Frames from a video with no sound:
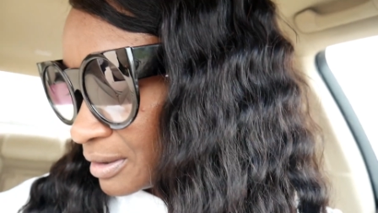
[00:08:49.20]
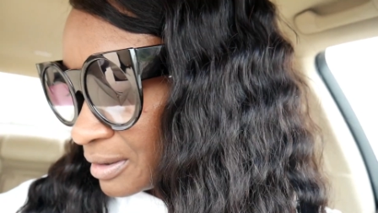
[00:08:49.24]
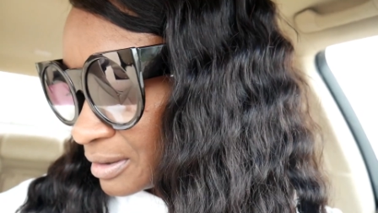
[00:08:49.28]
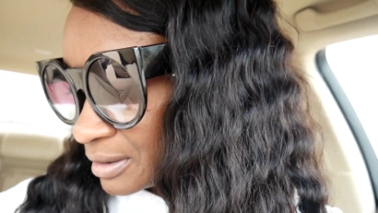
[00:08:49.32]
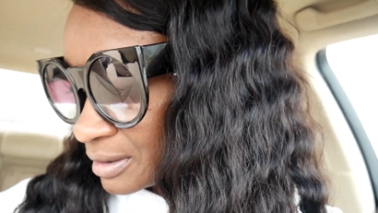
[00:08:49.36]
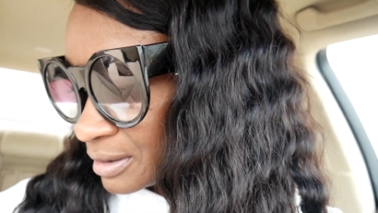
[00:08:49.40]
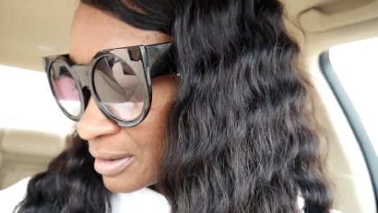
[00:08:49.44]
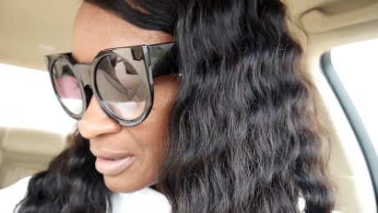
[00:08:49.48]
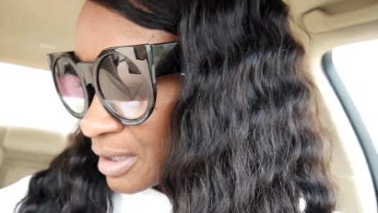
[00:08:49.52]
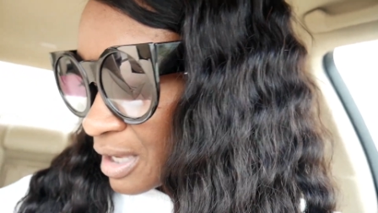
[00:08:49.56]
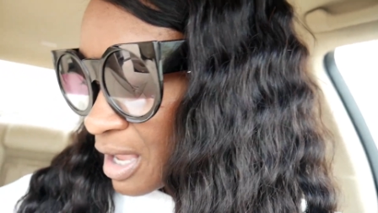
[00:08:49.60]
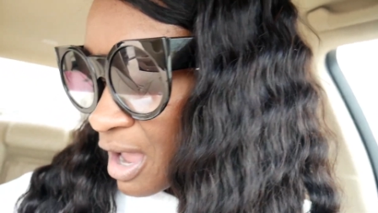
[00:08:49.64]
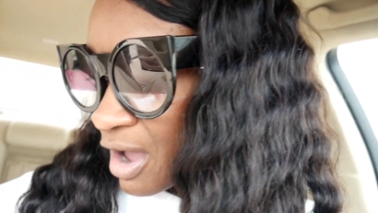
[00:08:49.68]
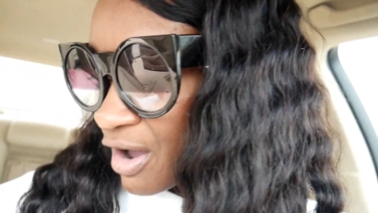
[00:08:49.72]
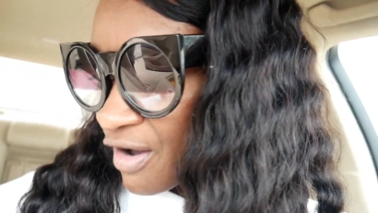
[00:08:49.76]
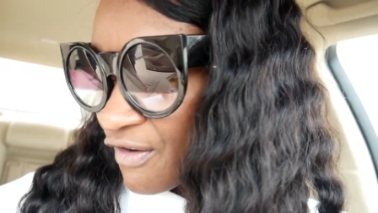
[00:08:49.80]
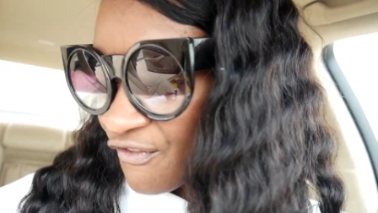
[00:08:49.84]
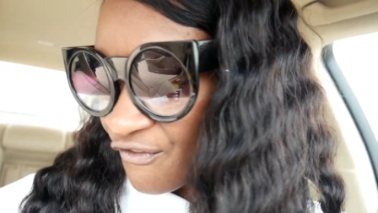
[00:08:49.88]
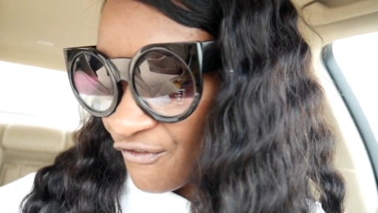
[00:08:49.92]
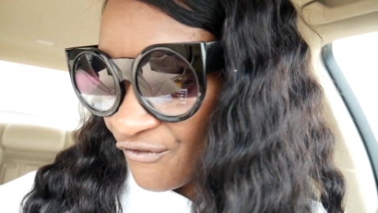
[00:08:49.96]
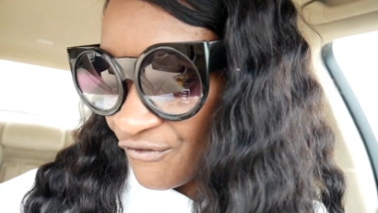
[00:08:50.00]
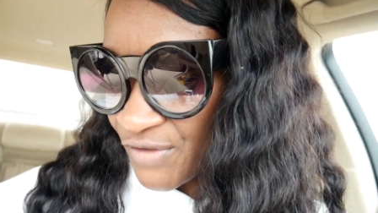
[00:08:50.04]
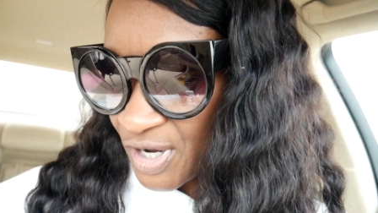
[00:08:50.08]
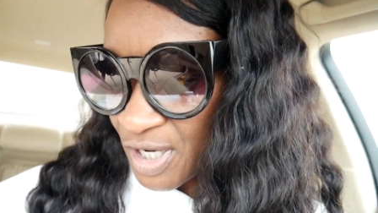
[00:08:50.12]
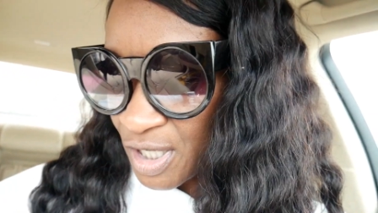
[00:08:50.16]
it is
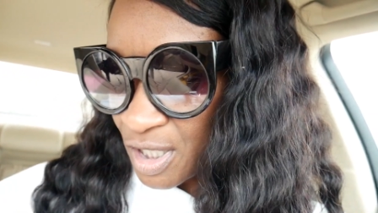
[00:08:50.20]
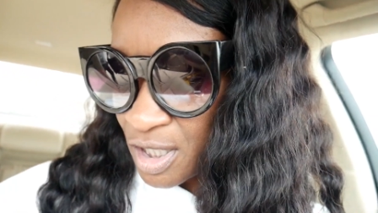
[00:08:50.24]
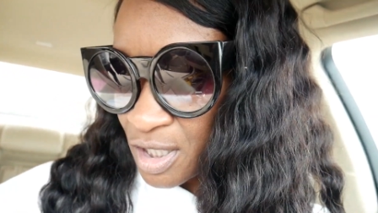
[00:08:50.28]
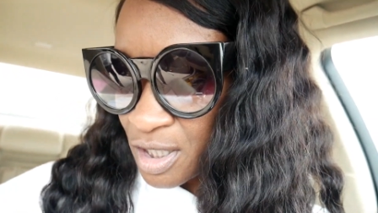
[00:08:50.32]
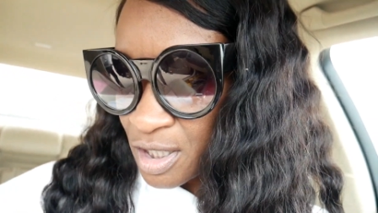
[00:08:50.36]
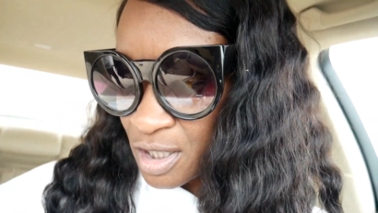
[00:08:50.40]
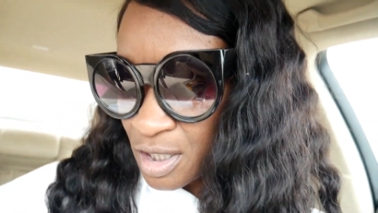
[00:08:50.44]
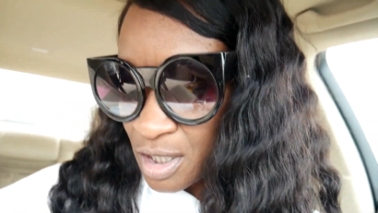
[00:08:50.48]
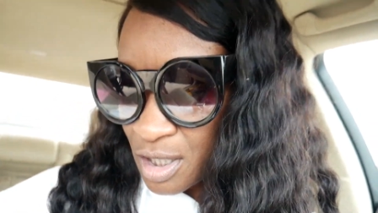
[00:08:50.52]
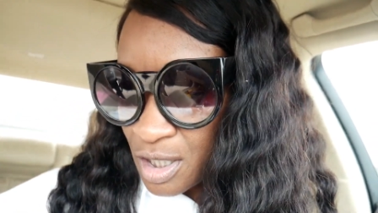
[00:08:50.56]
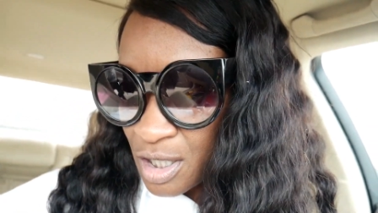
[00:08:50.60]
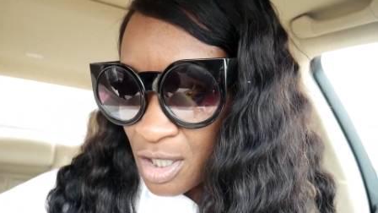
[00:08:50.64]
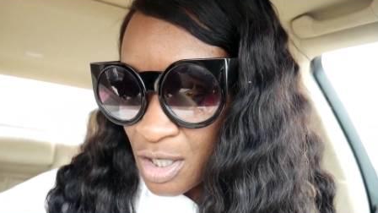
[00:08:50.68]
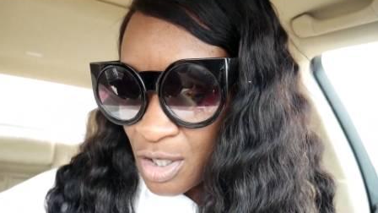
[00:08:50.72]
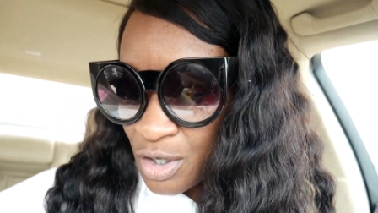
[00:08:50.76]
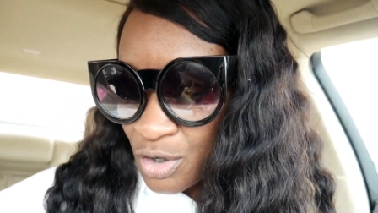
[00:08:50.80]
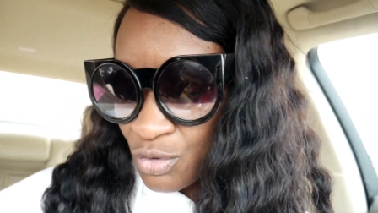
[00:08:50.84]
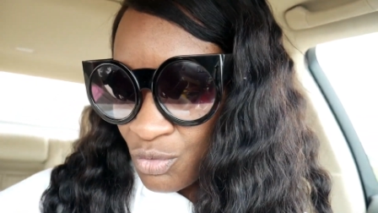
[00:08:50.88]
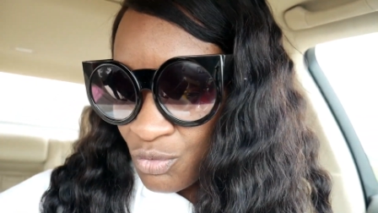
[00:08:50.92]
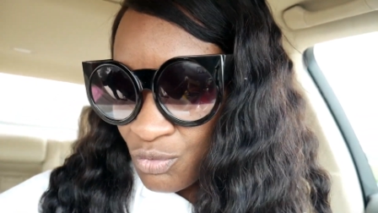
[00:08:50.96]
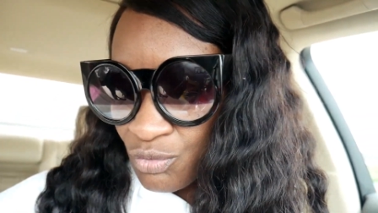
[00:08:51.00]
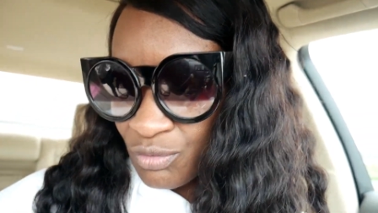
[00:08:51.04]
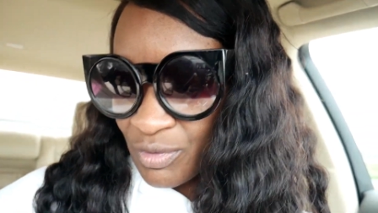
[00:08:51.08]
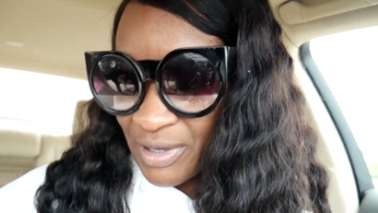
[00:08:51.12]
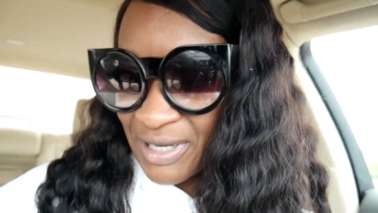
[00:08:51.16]
for a
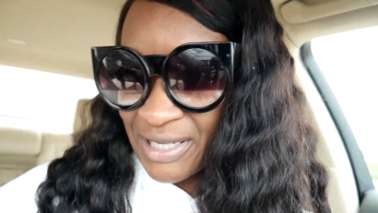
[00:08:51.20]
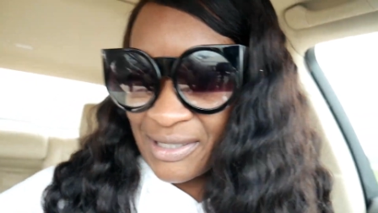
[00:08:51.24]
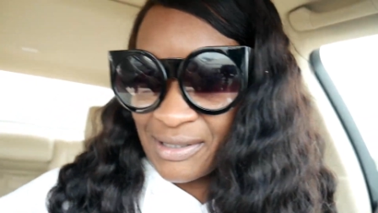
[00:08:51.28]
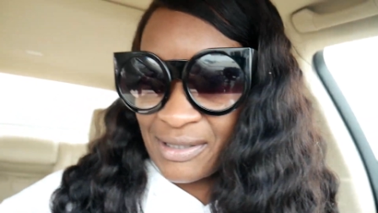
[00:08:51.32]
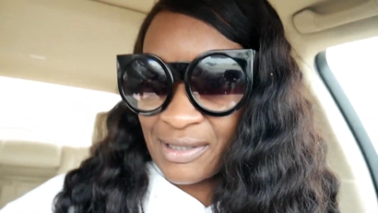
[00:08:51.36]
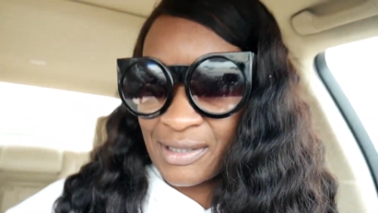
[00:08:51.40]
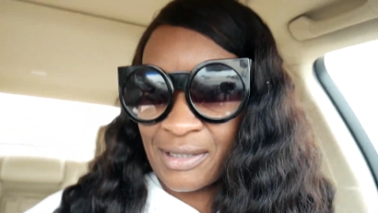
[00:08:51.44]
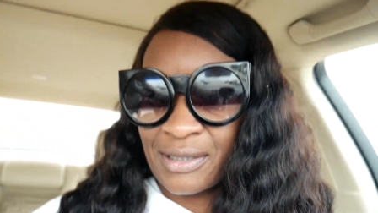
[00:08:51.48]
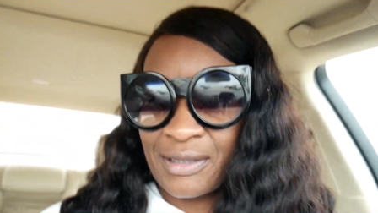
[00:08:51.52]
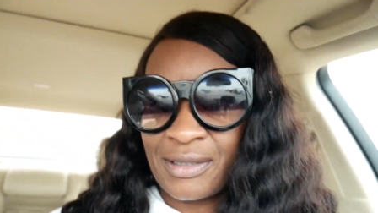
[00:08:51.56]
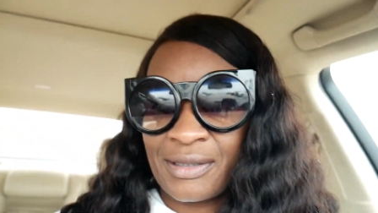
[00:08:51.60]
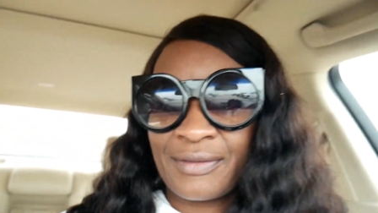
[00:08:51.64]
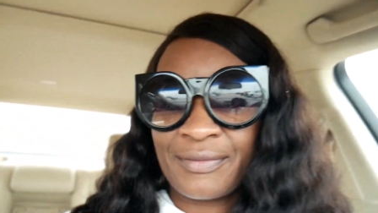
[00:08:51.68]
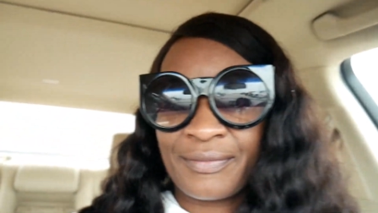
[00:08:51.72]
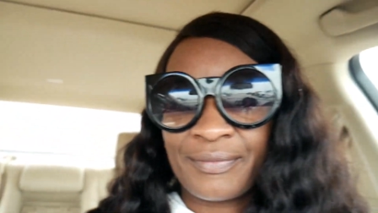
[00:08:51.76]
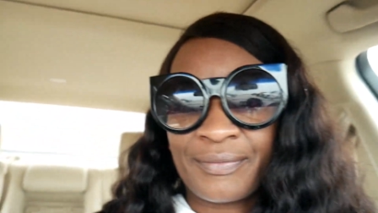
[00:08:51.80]
reason.